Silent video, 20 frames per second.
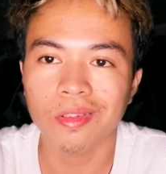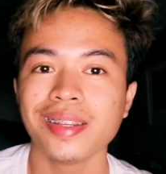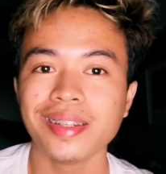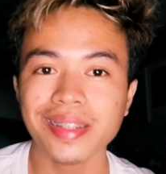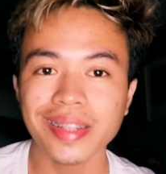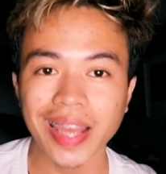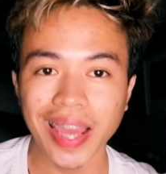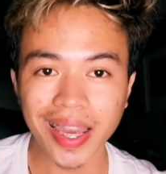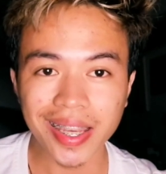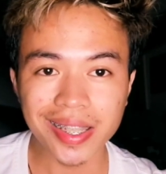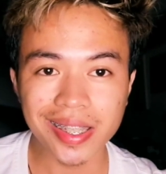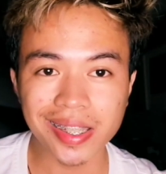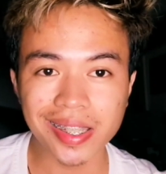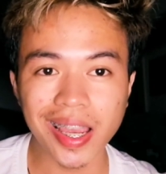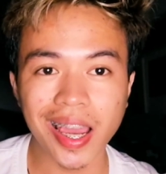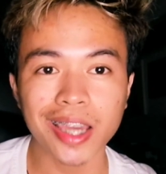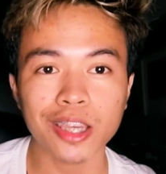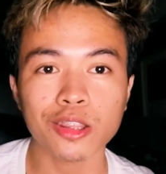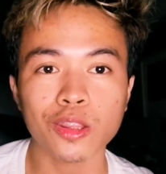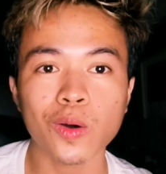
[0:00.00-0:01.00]

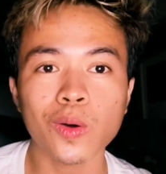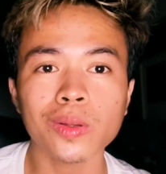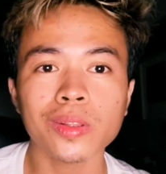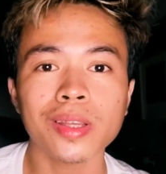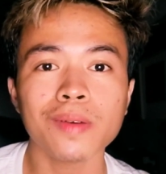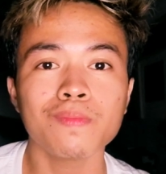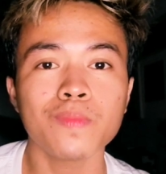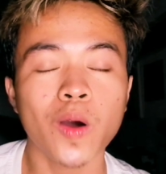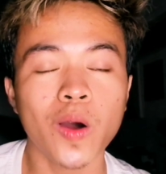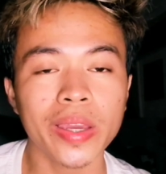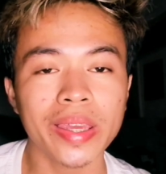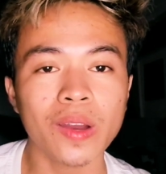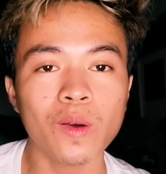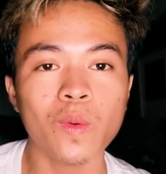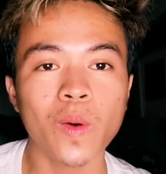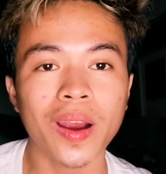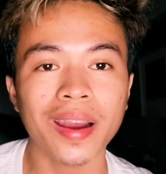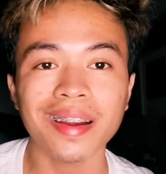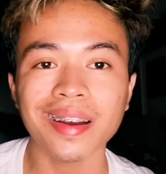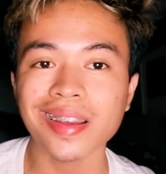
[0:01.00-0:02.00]
Next, I took the Boya
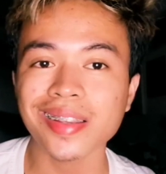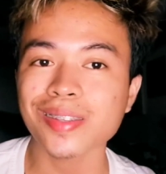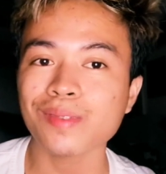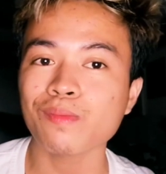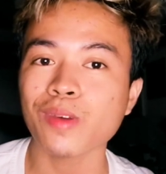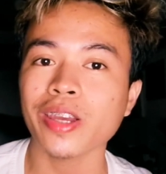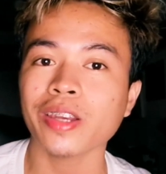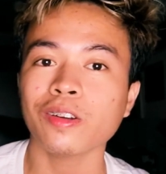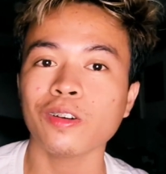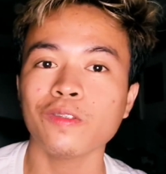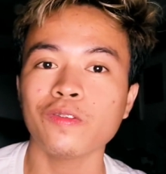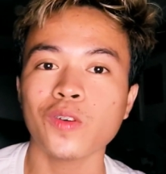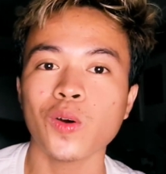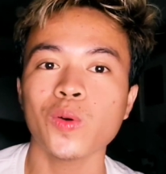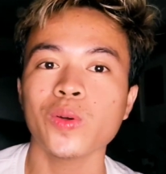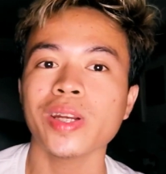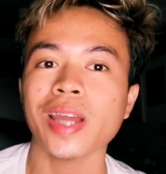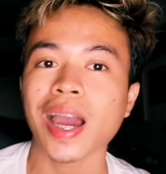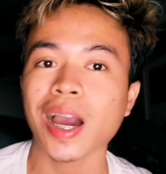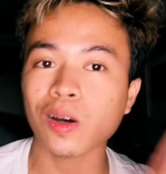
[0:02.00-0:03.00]
wireless
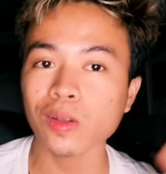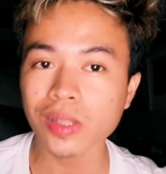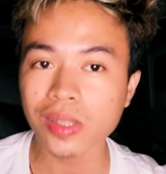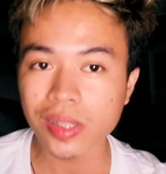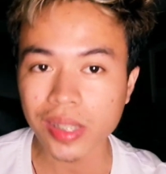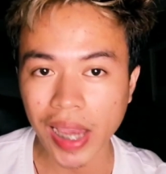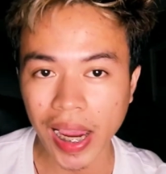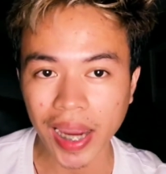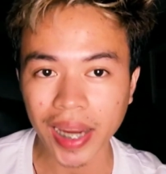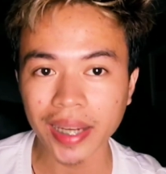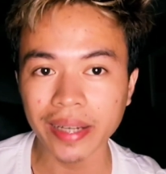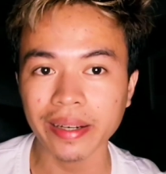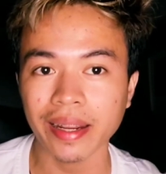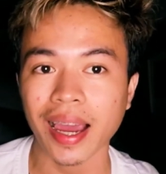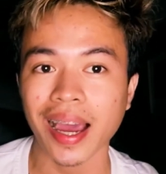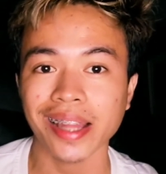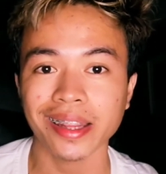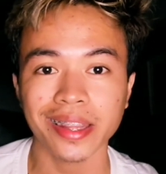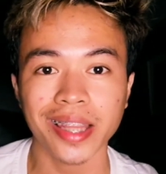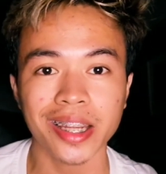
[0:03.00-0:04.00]
microphone outside,
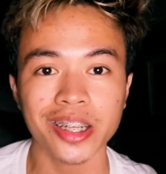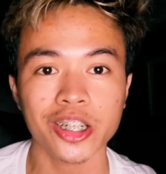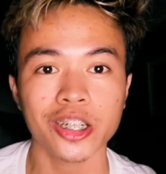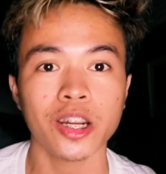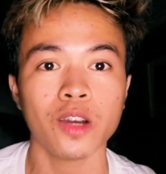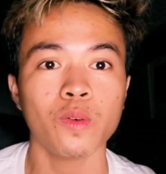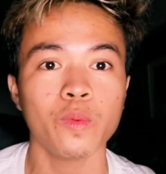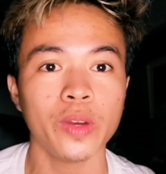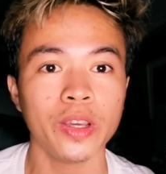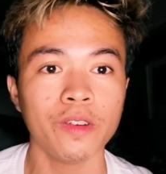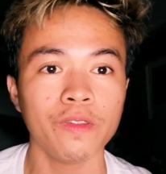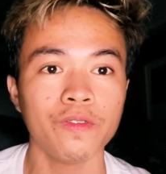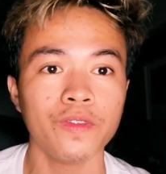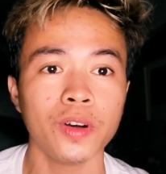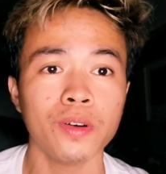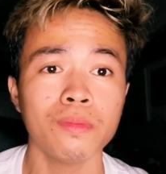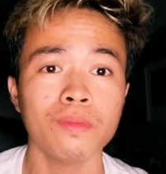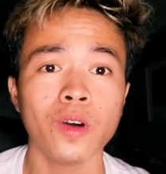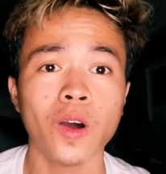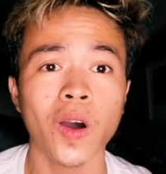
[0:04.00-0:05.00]
attached the wind
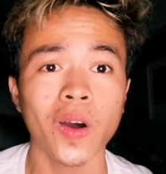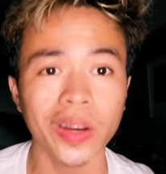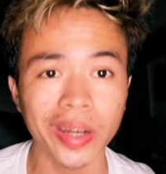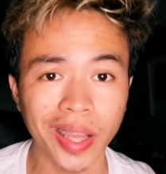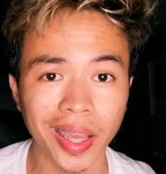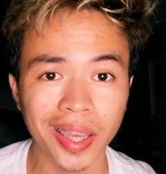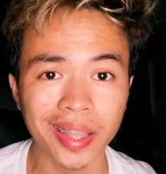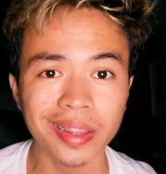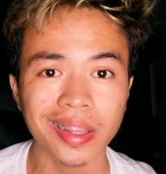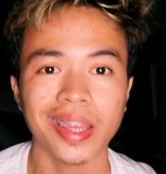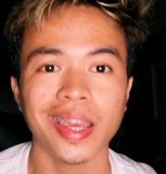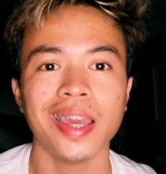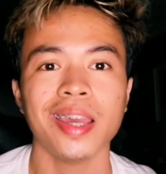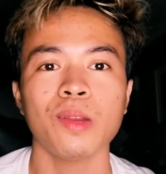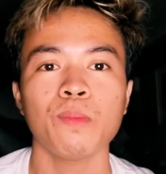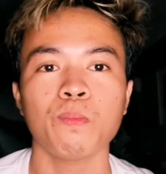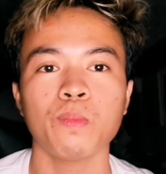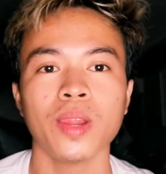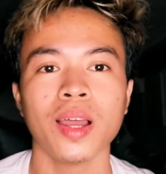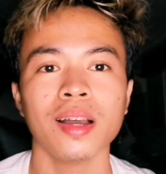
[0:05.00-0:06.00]
foam on it,
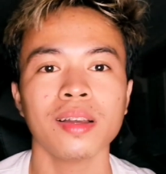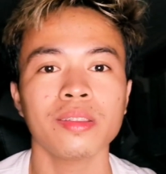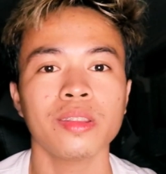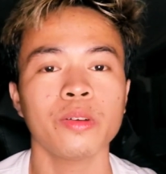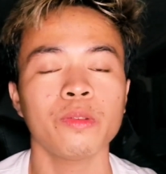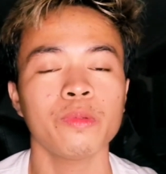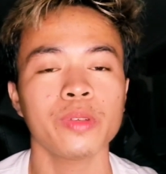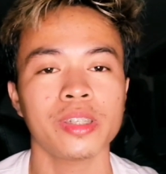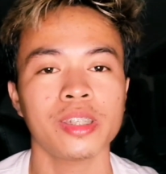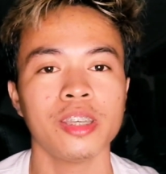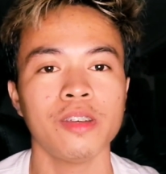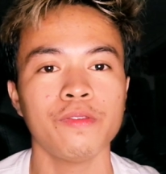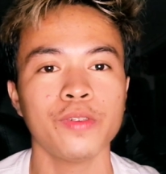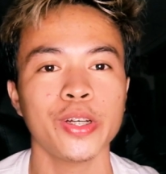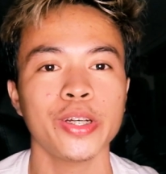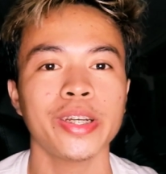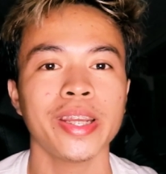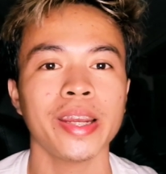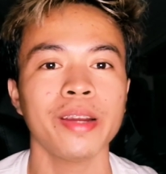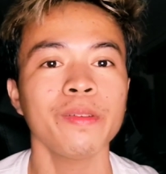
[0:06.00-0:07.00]
and plugged the
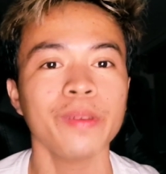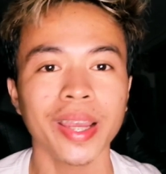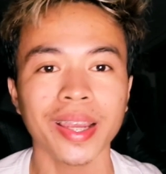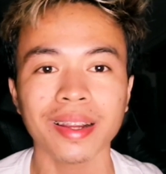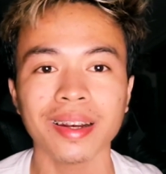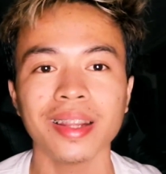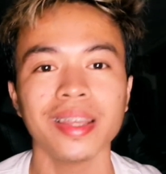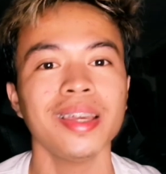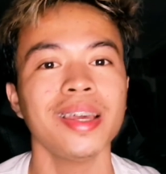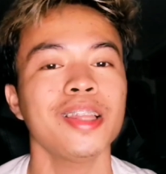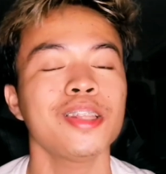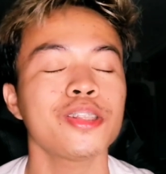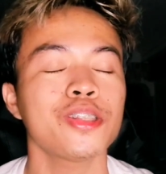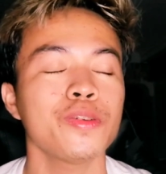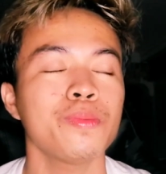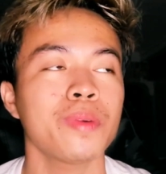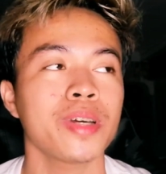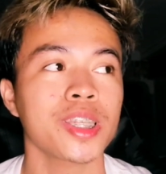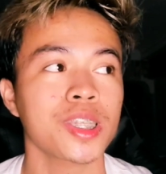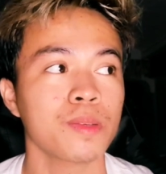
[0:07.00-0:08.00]
receiver directly
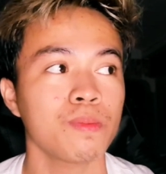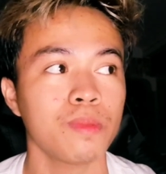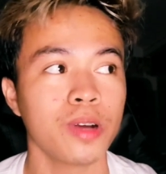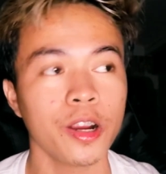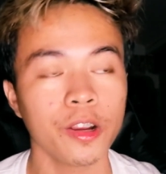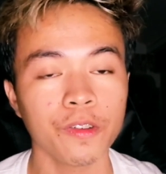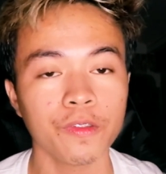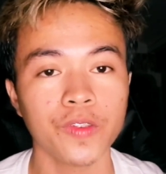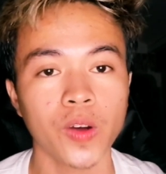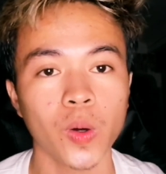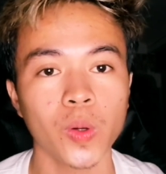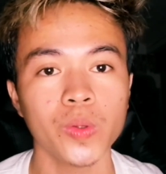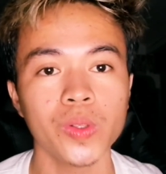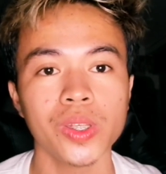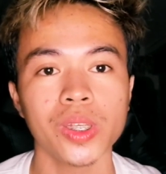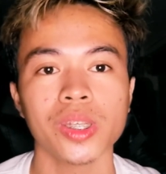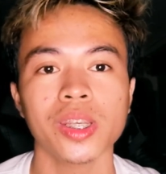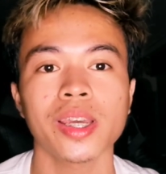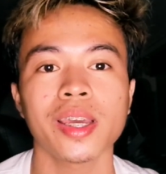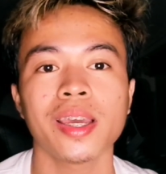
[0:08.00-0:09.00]
into my
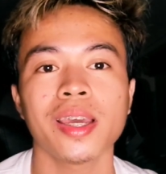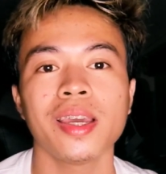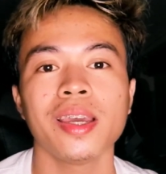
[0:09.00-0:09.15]
smartphones.